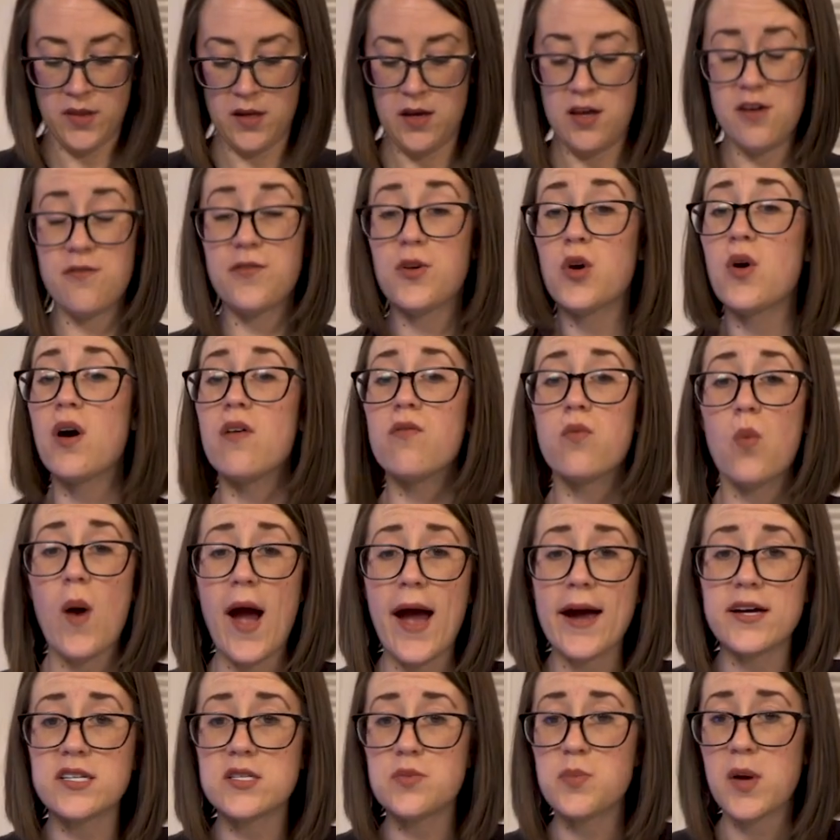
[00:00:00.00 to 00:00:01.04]
If you have
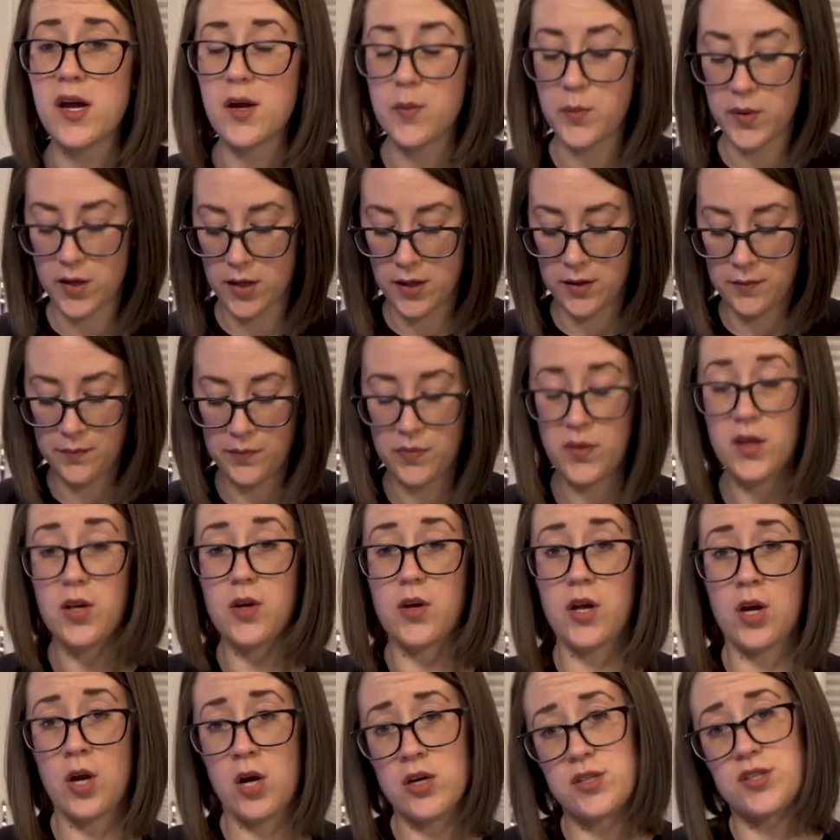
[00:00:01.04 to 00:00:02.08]
wax paper, you
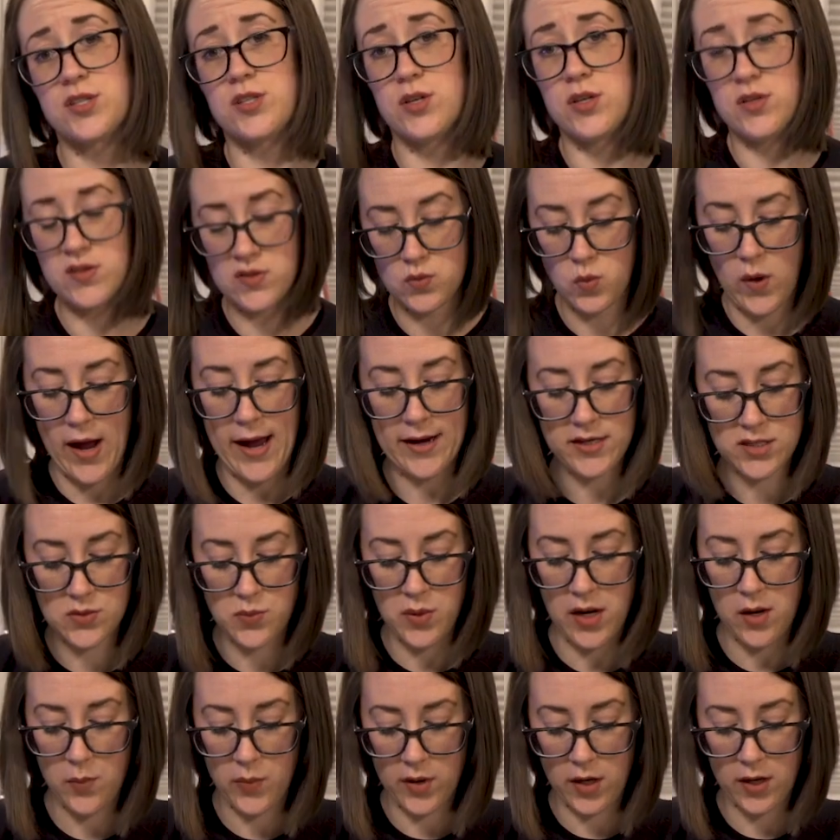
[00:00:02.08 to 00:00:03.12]
can also use wax
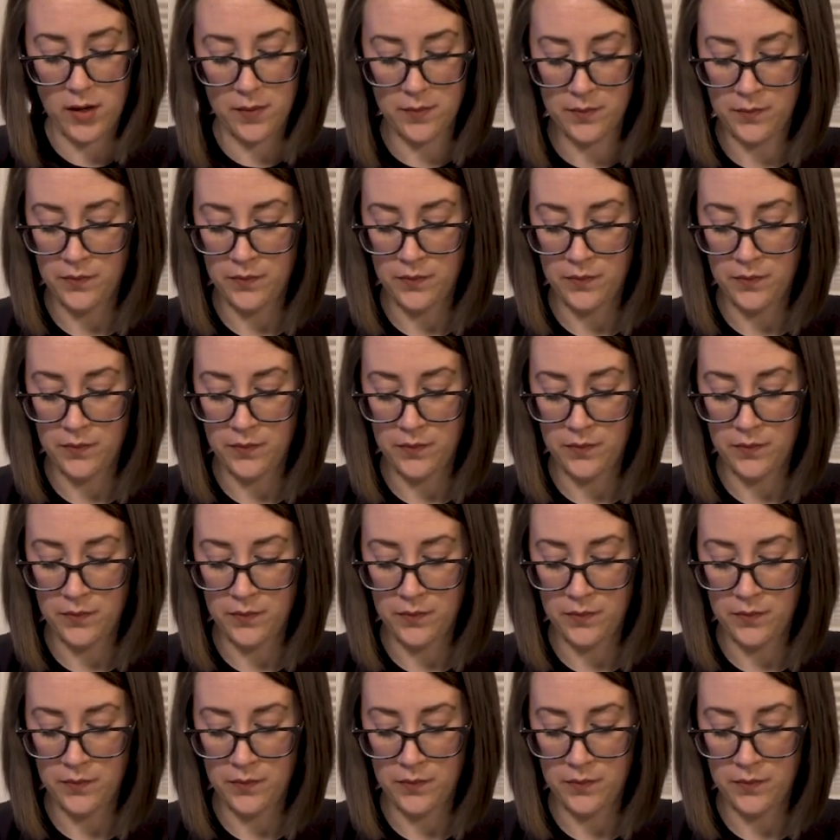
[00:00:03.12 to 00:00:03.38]
paper.